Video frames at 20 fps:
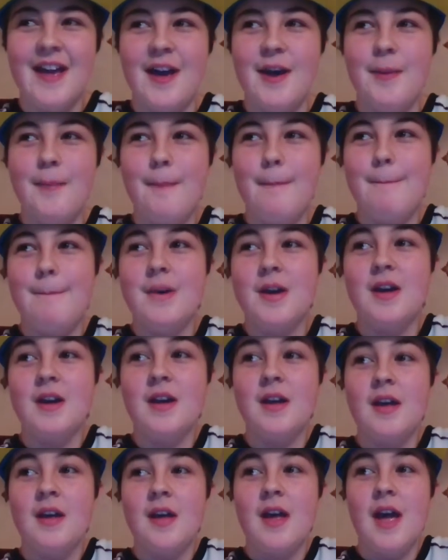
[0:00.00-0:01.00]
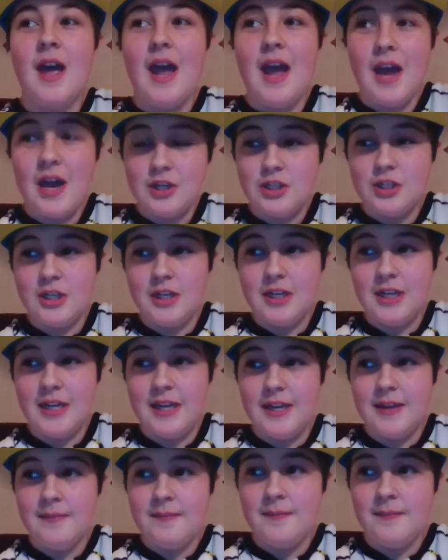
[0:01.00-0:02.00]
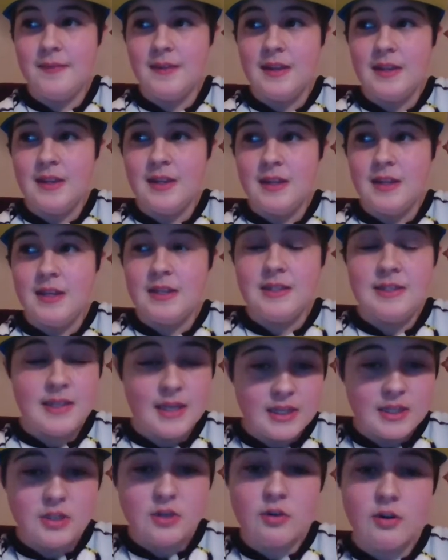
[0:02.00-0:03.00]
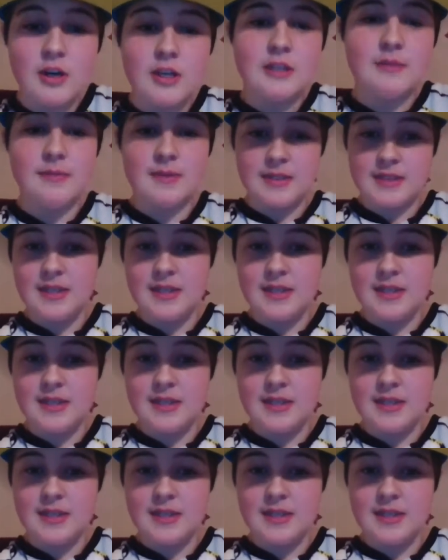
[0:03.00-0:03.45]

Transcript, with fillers: um, but actually since Christmas